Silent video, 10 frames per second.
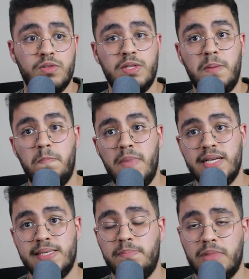to the
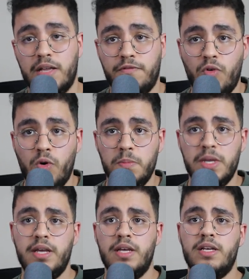Mexi platform,
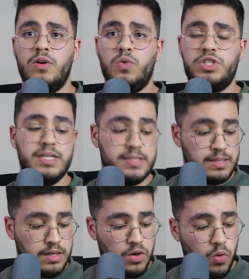which
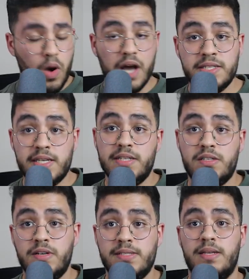is quite
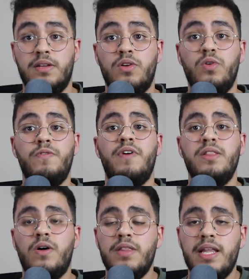interesting. You'll
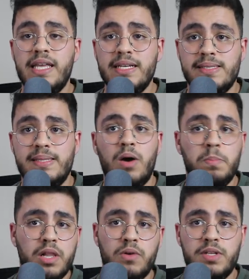find all the links
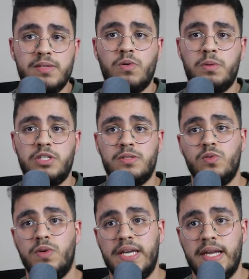down below in the description
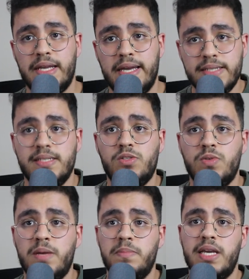so you can get
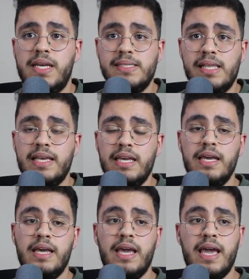into them
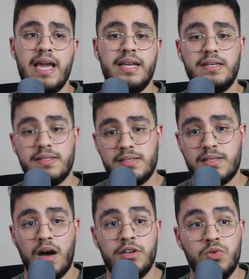easily and
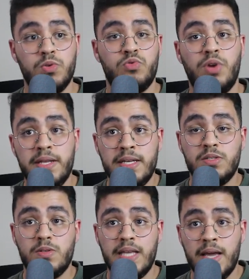start your
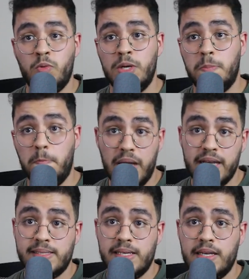trading today with
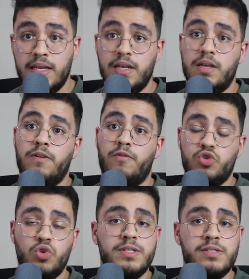Mexi. For sure,